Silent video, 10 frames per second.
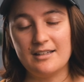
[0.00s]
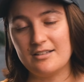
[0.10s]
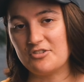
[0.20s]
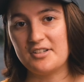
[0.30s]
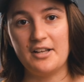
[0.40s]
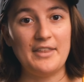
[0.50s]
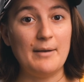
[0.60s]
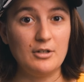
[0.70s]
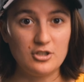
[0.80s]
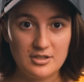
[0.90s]
because there's not
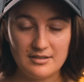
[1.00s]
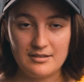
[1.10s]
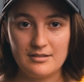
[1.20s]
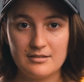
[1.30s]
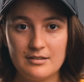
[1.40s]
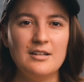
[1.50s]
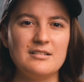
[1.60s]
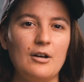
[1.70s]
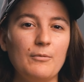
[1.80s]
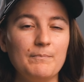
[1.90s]
that much distance.
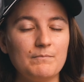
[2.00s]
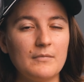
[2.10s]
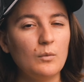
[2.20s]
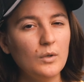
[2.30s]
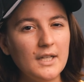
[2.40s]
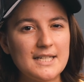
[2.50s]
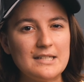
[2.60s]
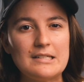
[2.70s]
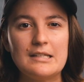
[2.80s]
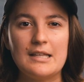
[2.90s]
So would like to
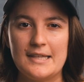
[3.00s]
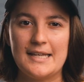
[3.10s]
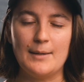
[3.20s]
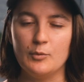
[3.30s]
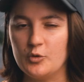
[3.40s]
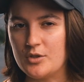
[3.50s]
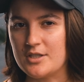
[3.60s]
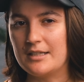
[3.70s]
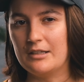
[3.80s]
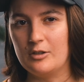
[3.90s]
see that the cables were
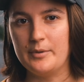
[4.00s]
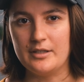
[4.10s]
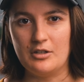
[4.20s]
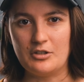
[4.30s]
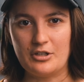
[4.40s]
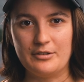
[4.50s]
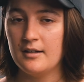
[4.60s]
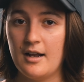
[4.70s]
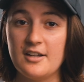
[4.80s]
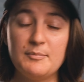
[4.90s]
just a little bit longer.
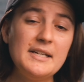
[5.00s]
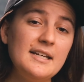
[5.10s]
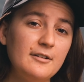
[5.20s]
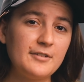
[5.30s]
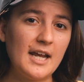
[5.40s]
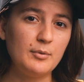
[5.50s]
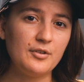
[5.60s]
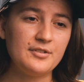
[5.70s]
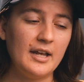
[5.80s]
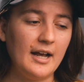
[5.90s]
Speaking of
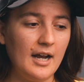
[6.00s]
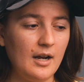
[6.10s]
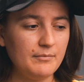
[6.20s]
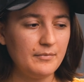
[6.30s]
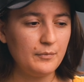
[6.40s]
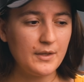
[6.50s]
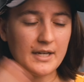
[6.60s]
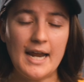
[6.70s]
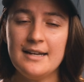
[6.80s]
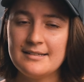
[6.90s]
cables, the
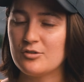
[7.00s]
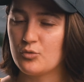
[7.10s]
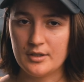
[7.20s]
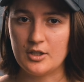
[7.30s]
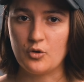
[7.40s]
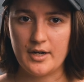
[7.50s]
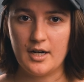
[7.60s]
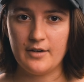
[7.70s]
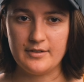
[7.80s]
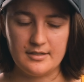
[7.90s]
case is really great,
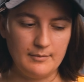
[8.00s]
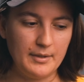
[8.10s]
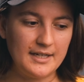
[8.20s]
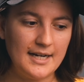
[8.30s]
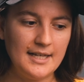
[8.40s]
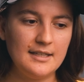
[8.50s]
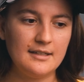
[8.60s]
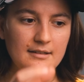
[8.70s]
obviously, but getting the